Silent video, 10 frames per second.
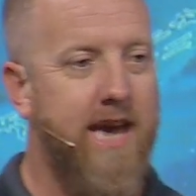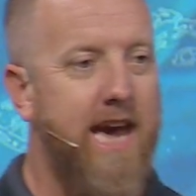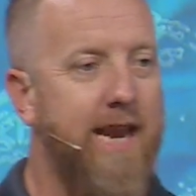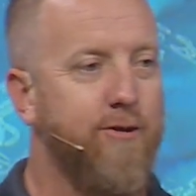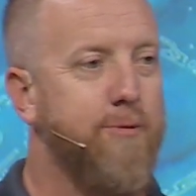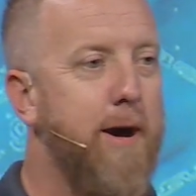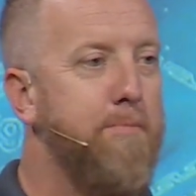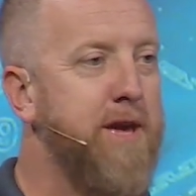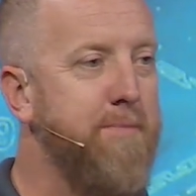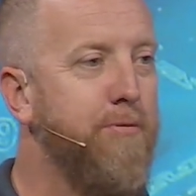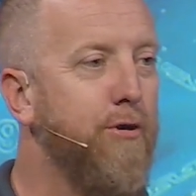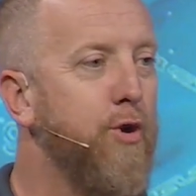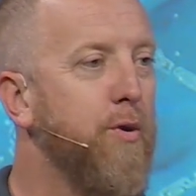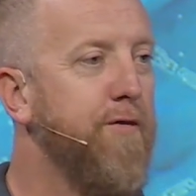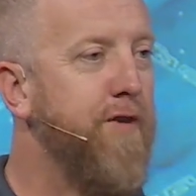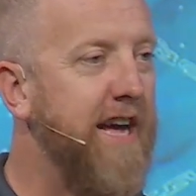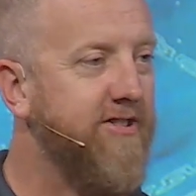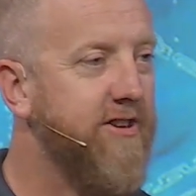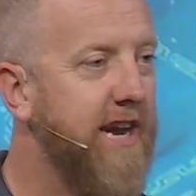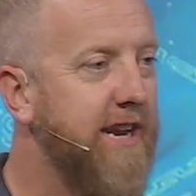and it was about people who were
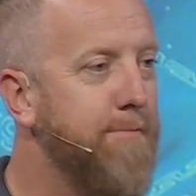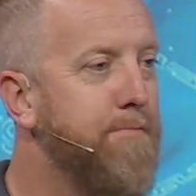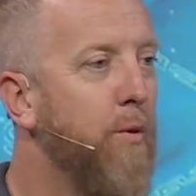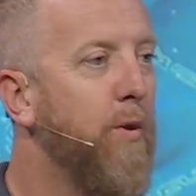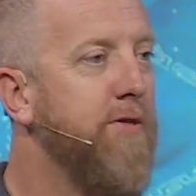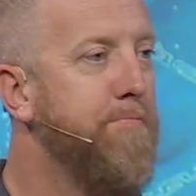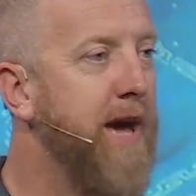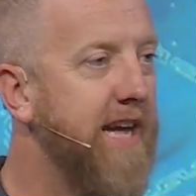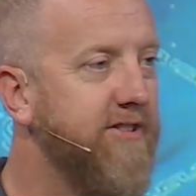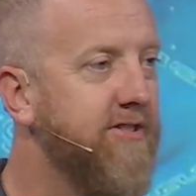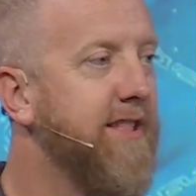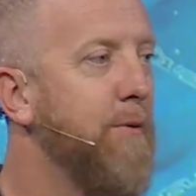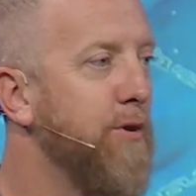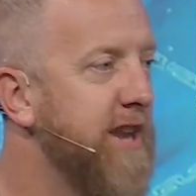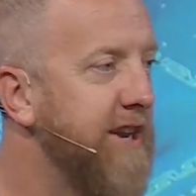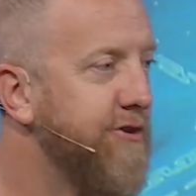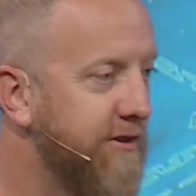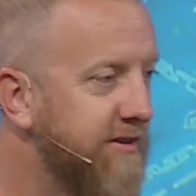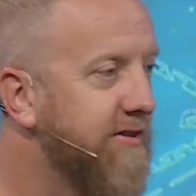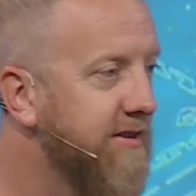fascinated with pets that were
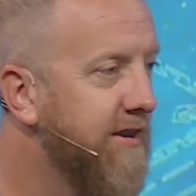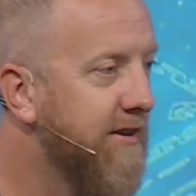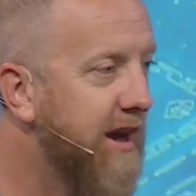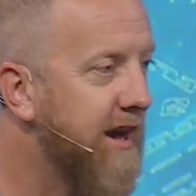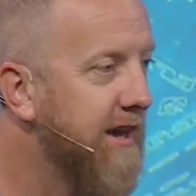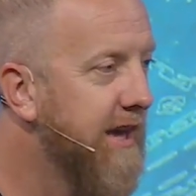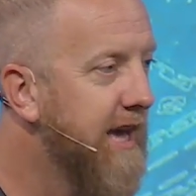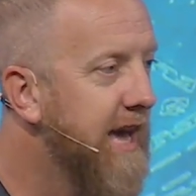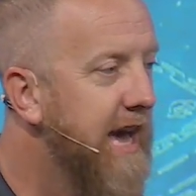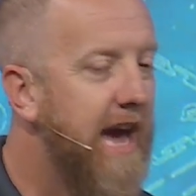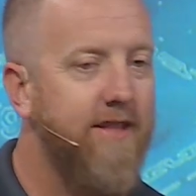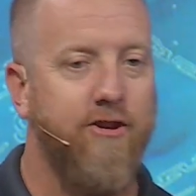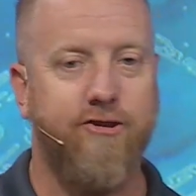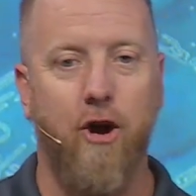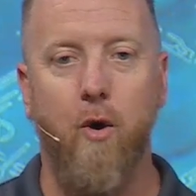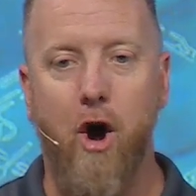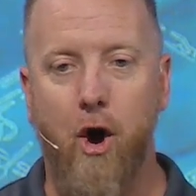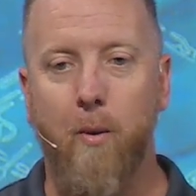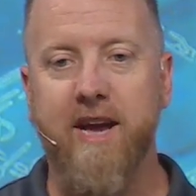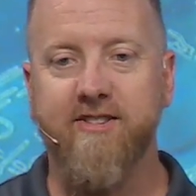dangerous, okay? And the show
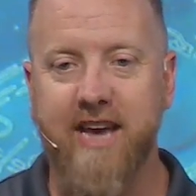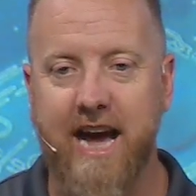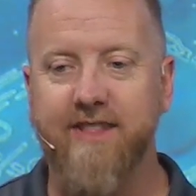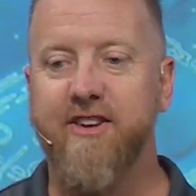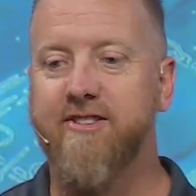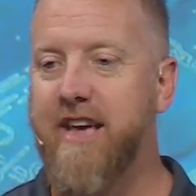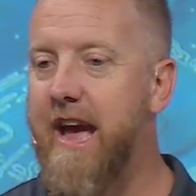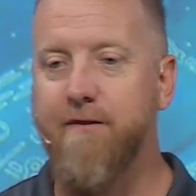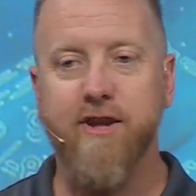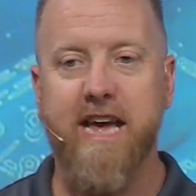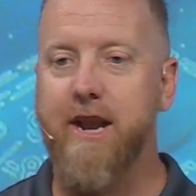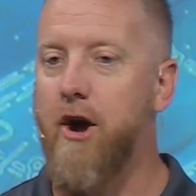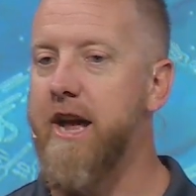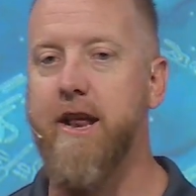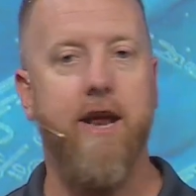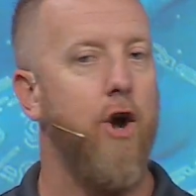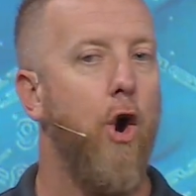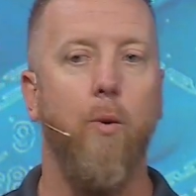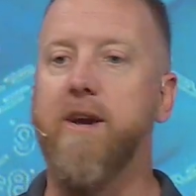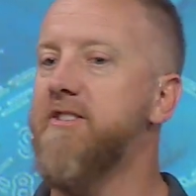always had this, it
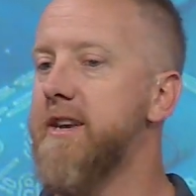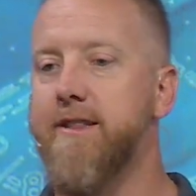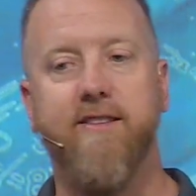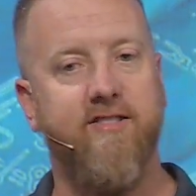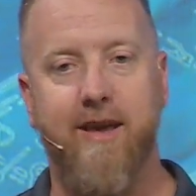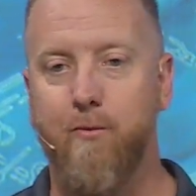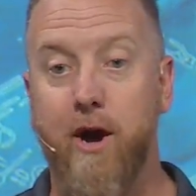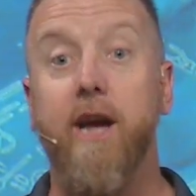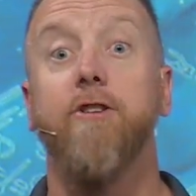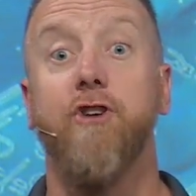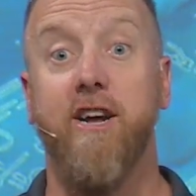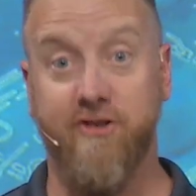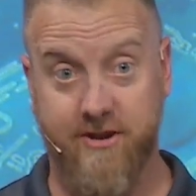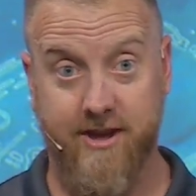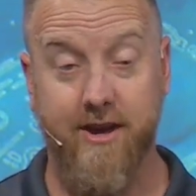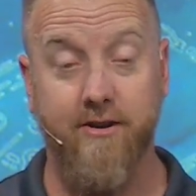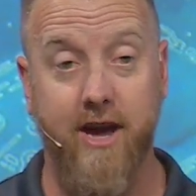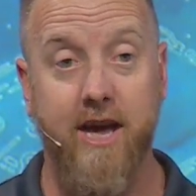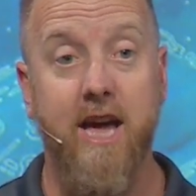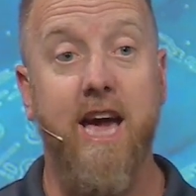always ended the same way, tragically,
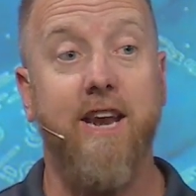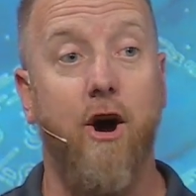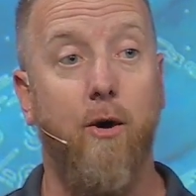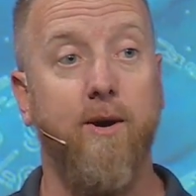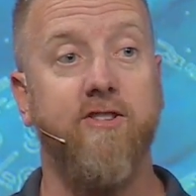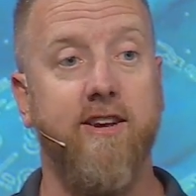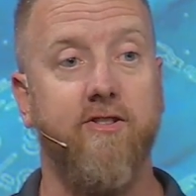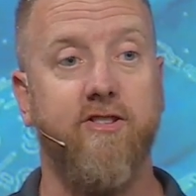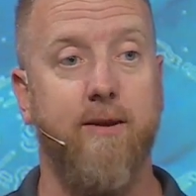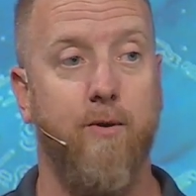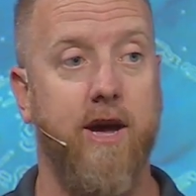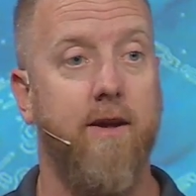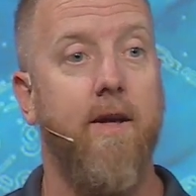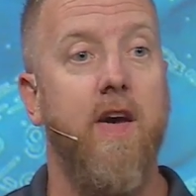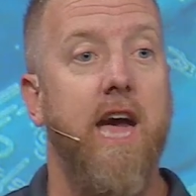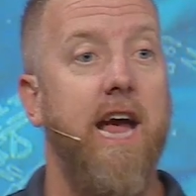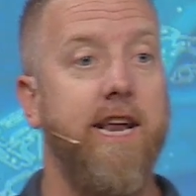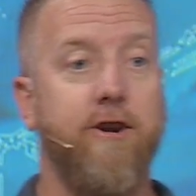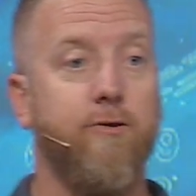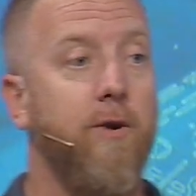okay? And it always ended the same way. And
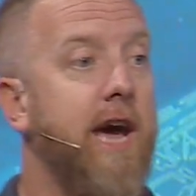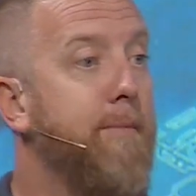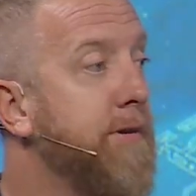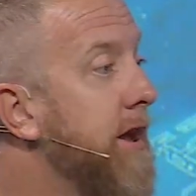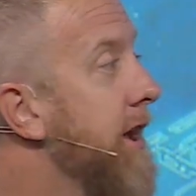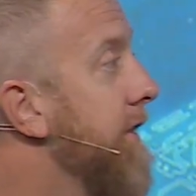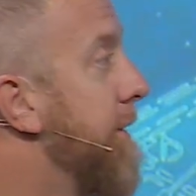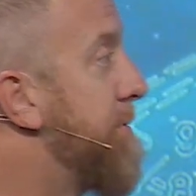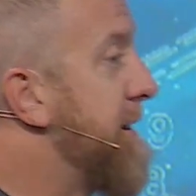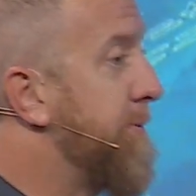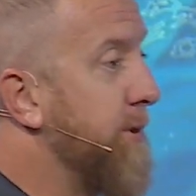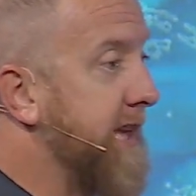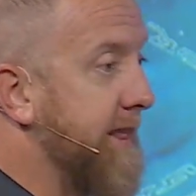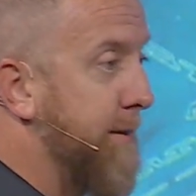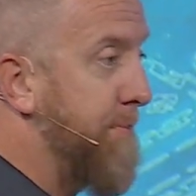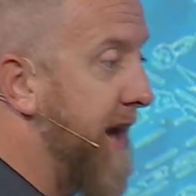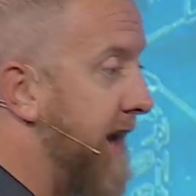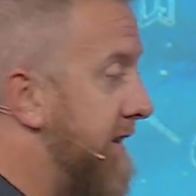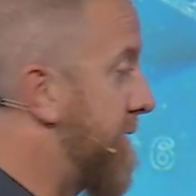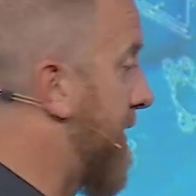here's what would happen. The people would get the
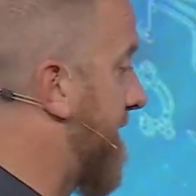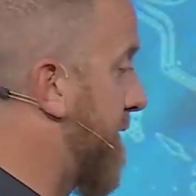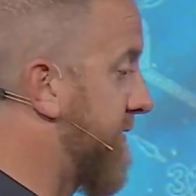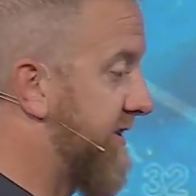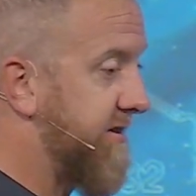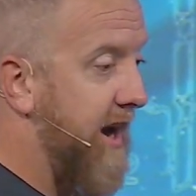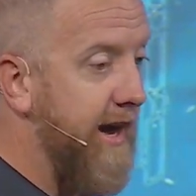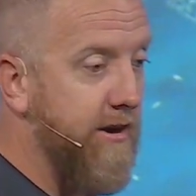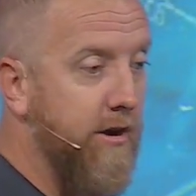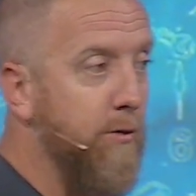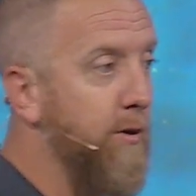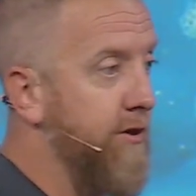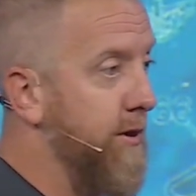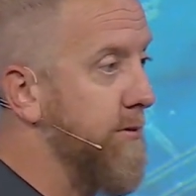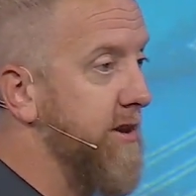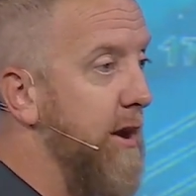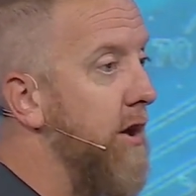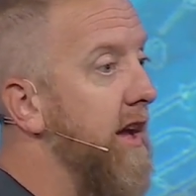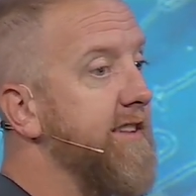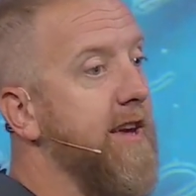pet, whether it was a tiger, whether it was, a
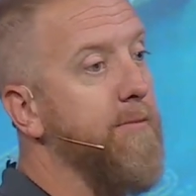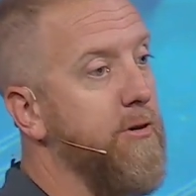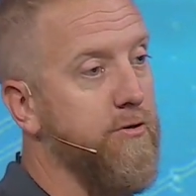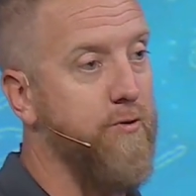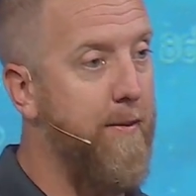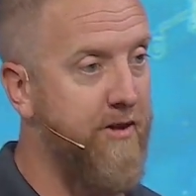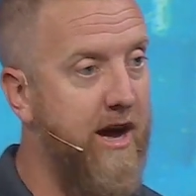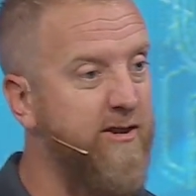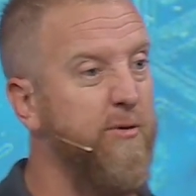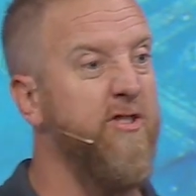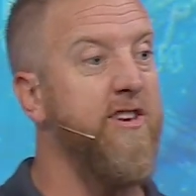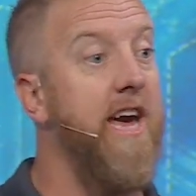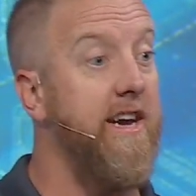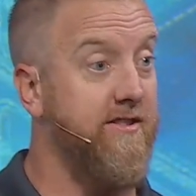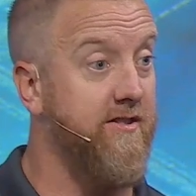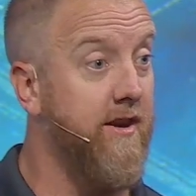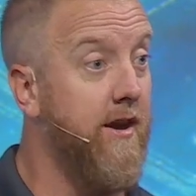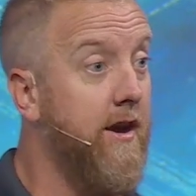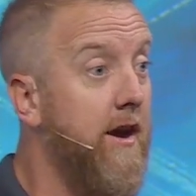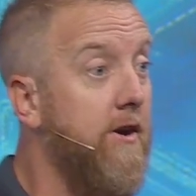lot of times it was reptiles, it was snakes,
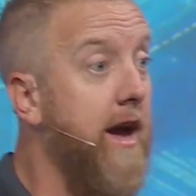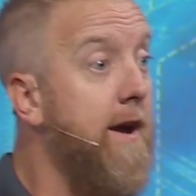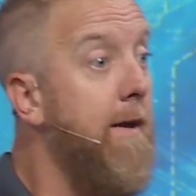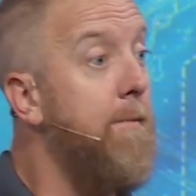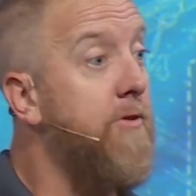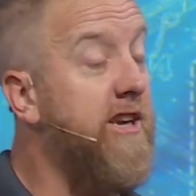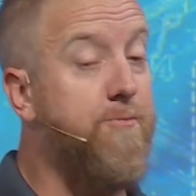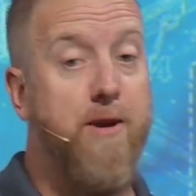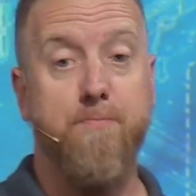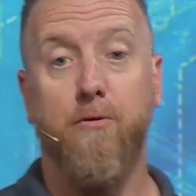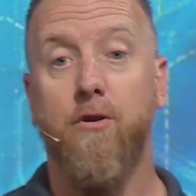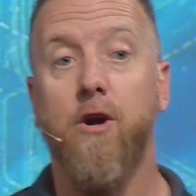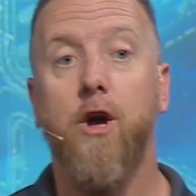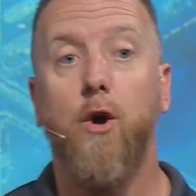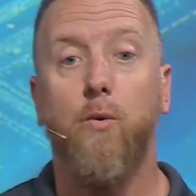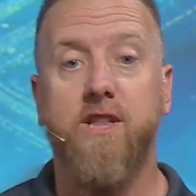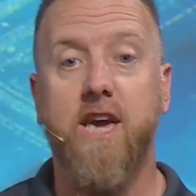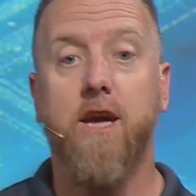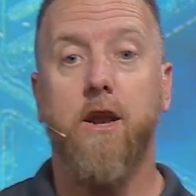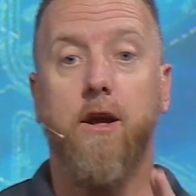okay? These people would
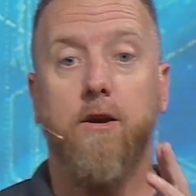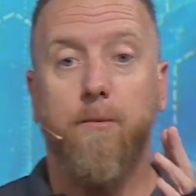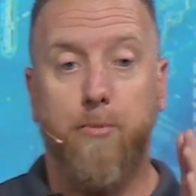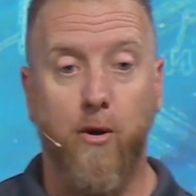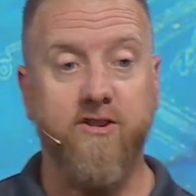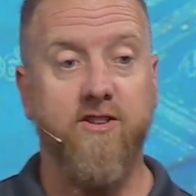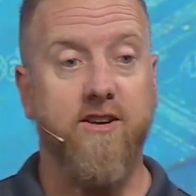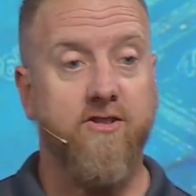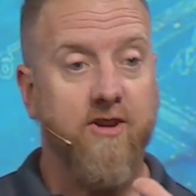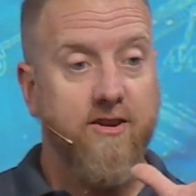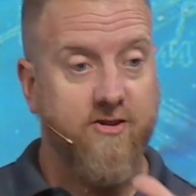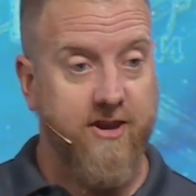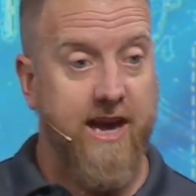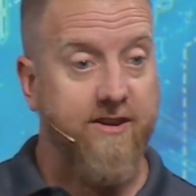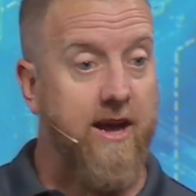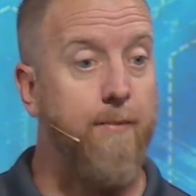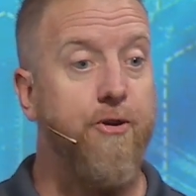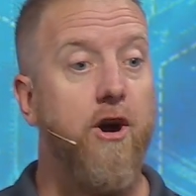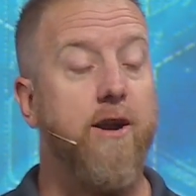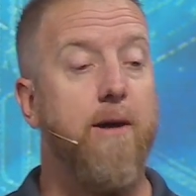get poisonous snakes. I'm
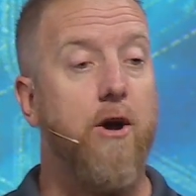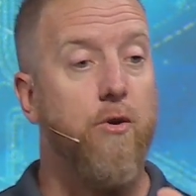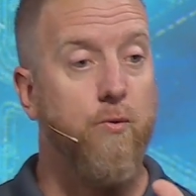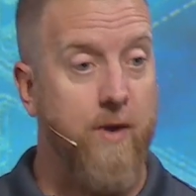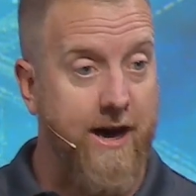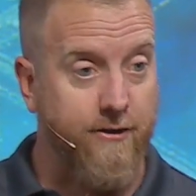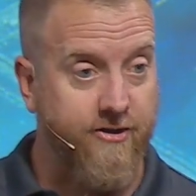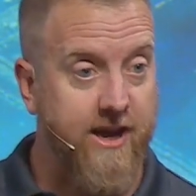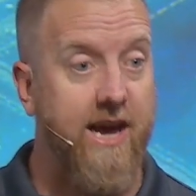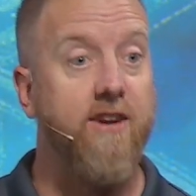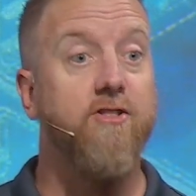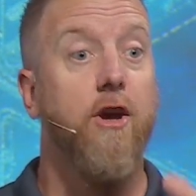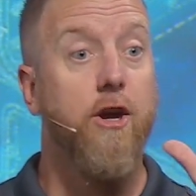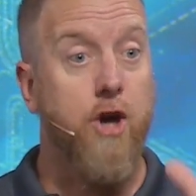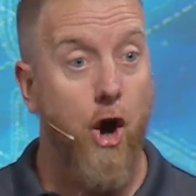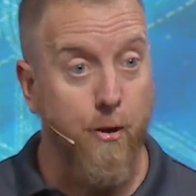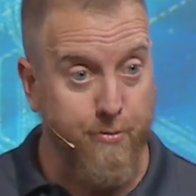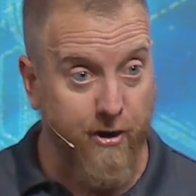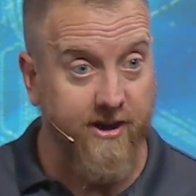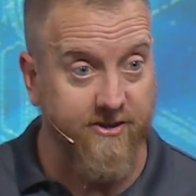talking about rattlesnakes,
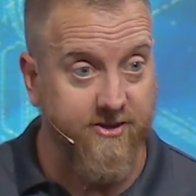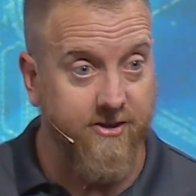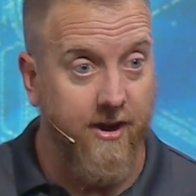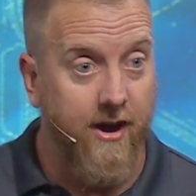cobras.